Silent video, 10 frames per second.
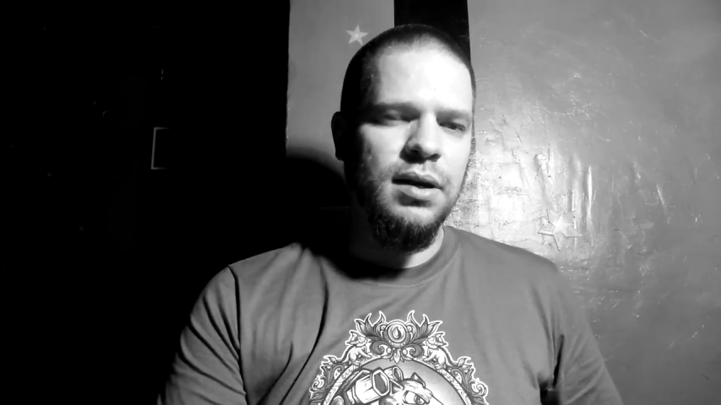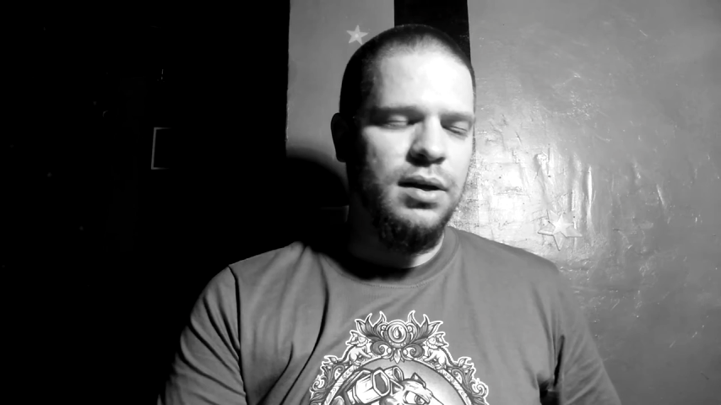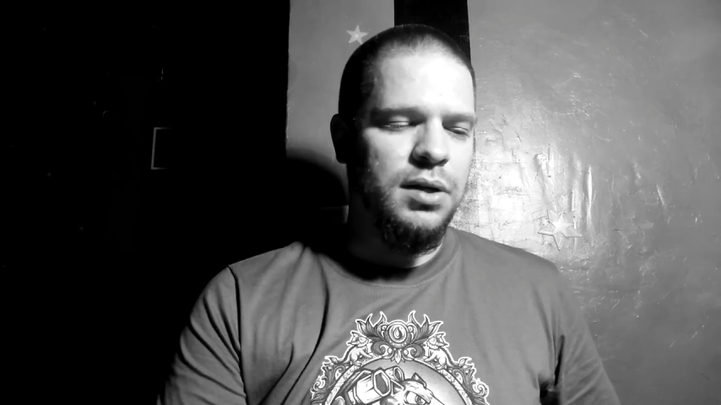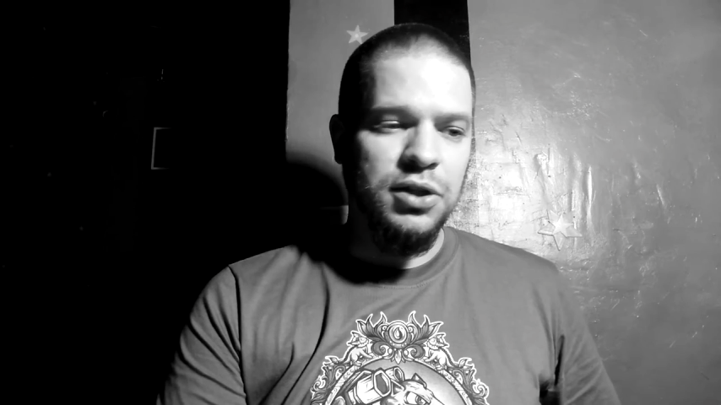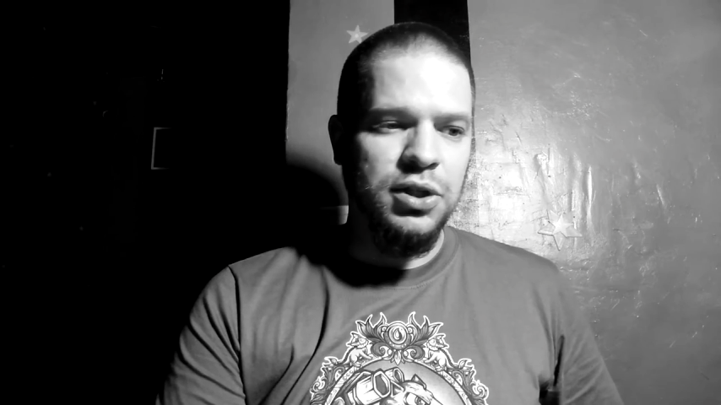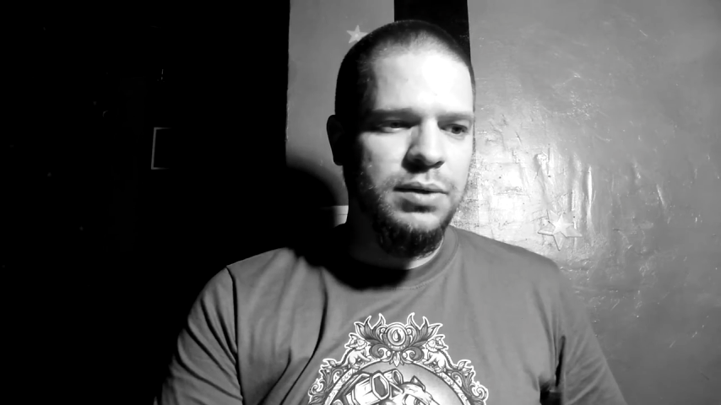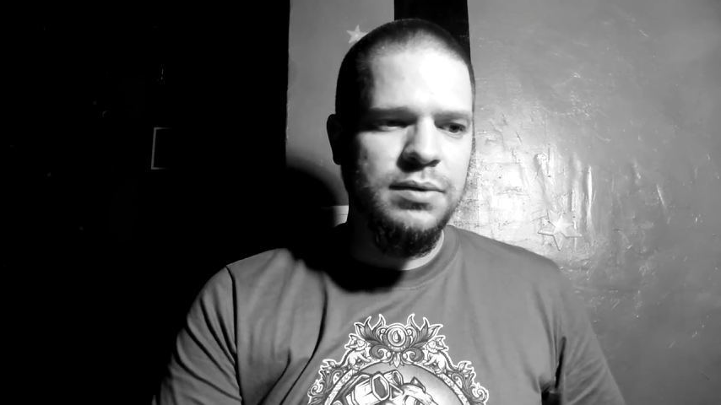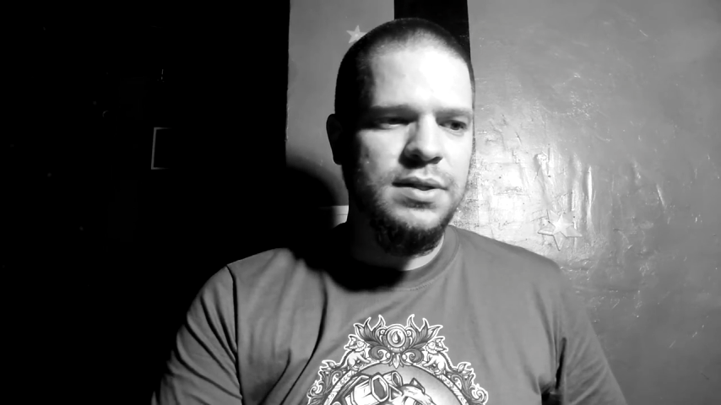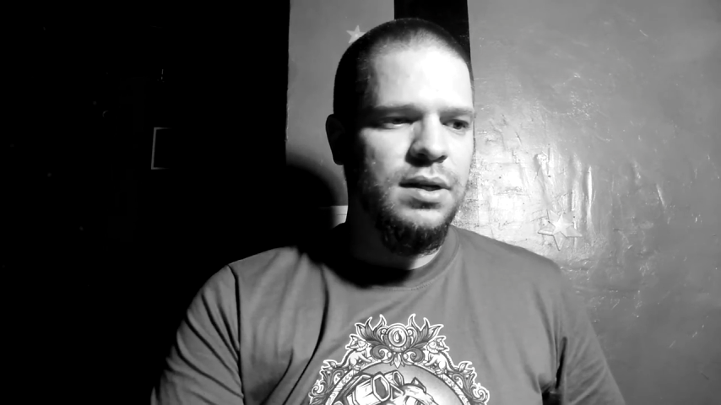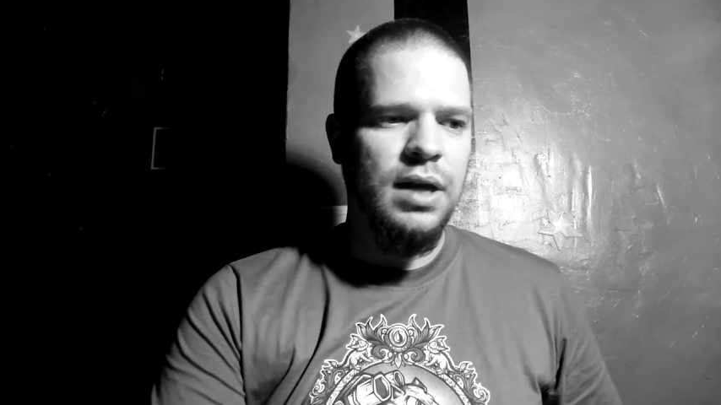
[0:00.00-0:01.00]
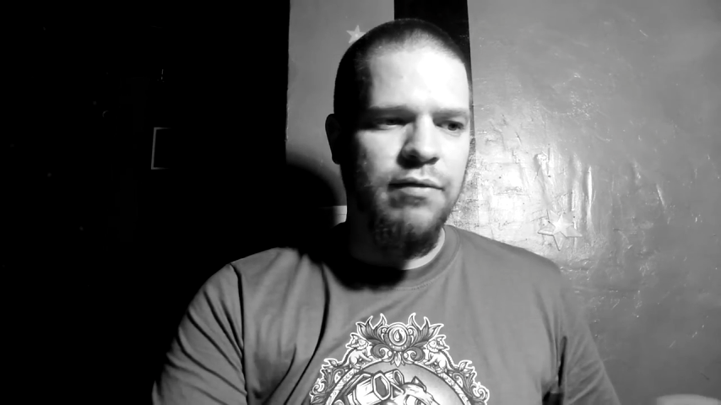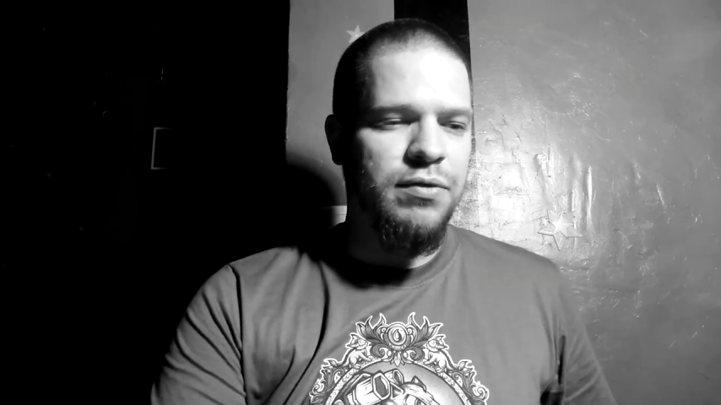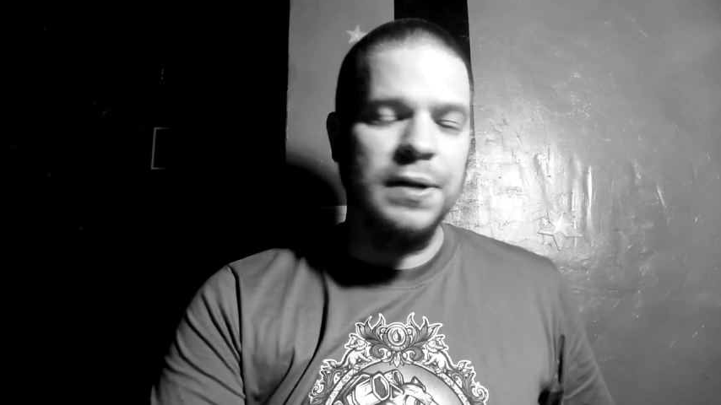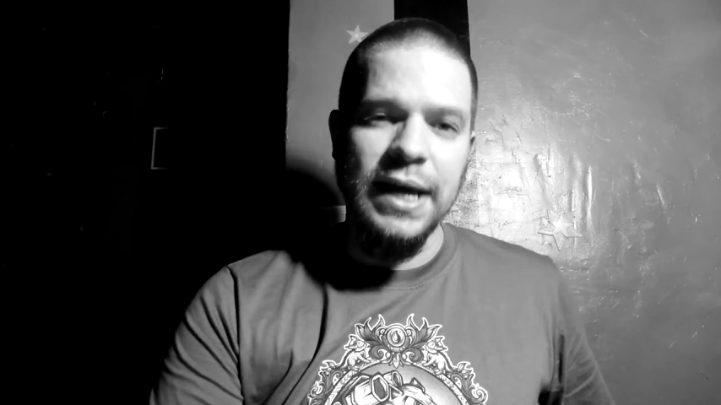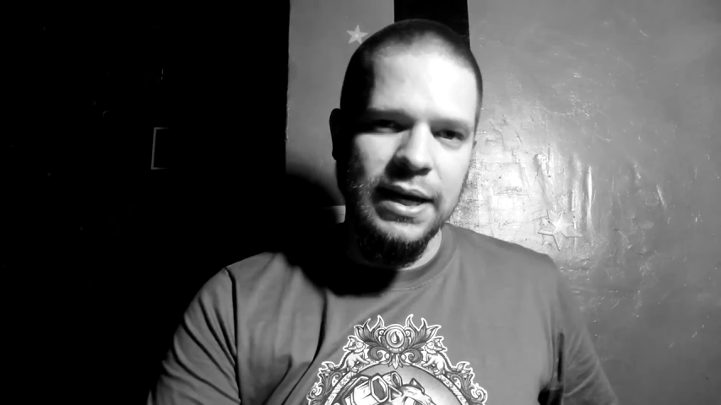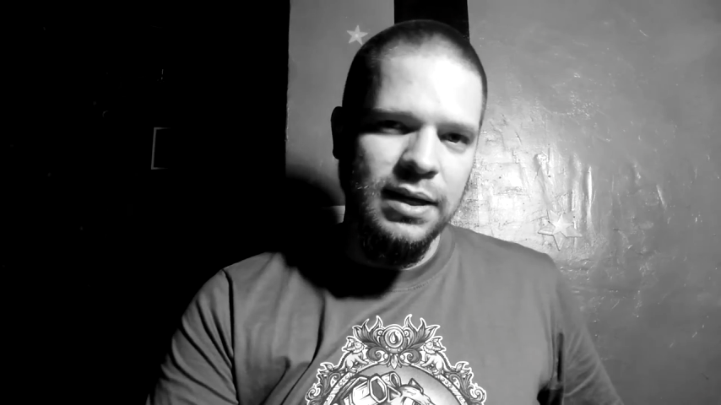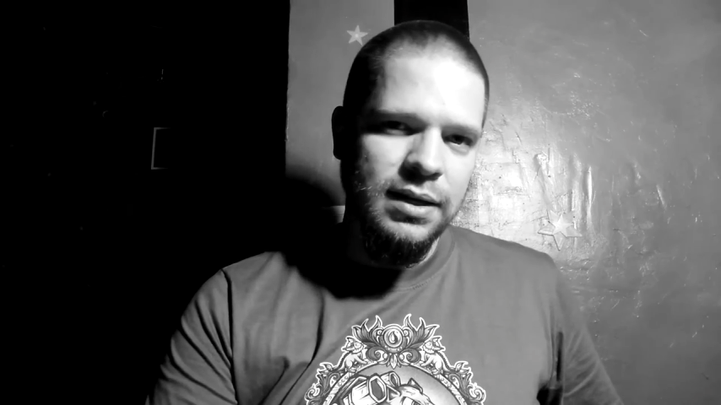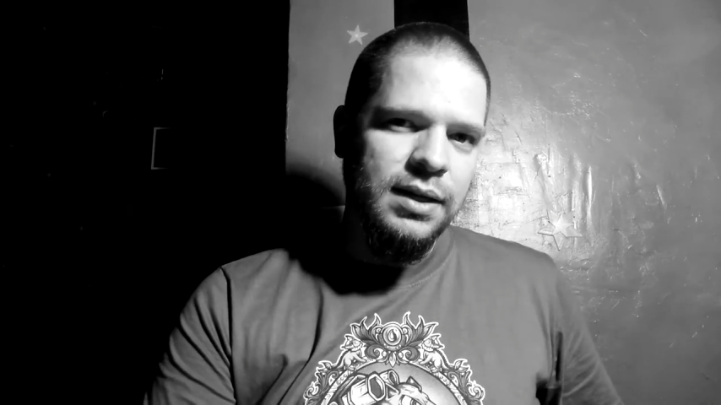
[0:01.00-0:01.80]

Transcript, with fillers: use every day,